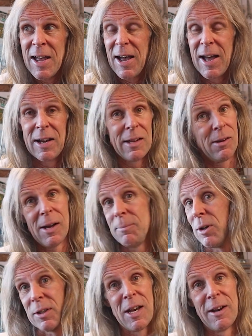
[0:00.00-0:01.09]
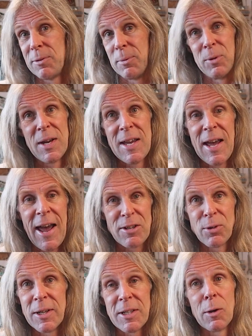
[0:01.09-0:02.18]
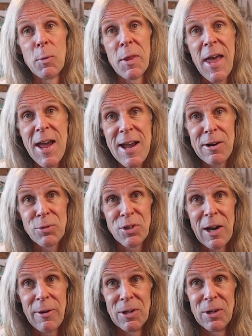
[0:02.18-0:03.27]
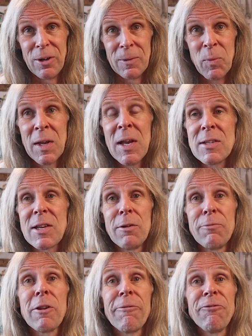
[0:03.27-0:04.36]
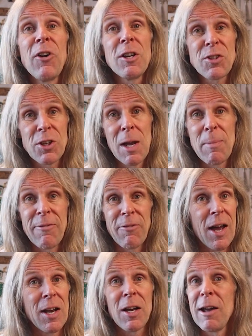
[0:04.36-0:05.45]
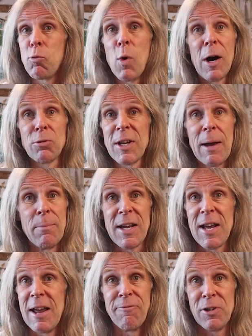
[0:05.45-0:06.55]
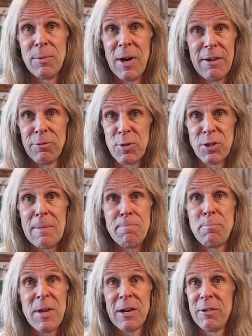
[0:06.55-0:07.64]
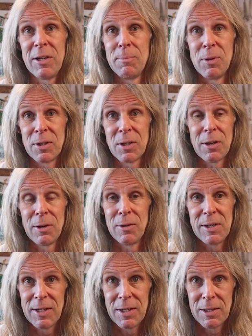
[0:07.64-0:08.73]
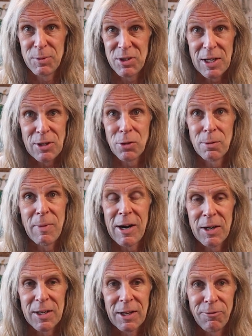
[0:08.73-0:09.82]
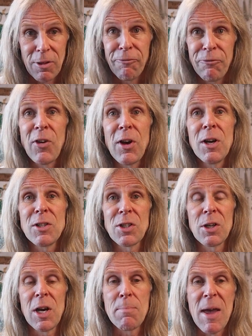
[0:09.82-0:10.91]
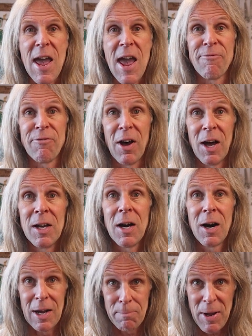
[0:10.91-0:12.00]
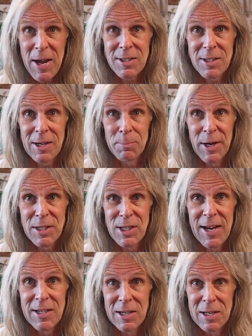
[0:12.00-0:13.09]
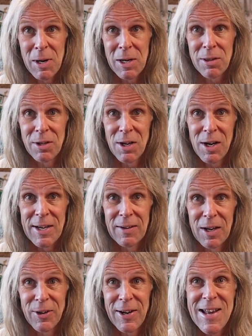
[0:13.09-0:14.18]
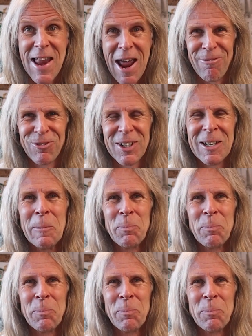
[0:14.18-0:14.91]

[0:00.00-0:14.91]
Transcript: And I'm not comfortable here at all. I don't know what the hell's going on. So for the first time ever, and I've wild camped everywhere, from Siberia, Mongolia, Central America, for the first time ever, I packed up my tent in the middle of the night and I left.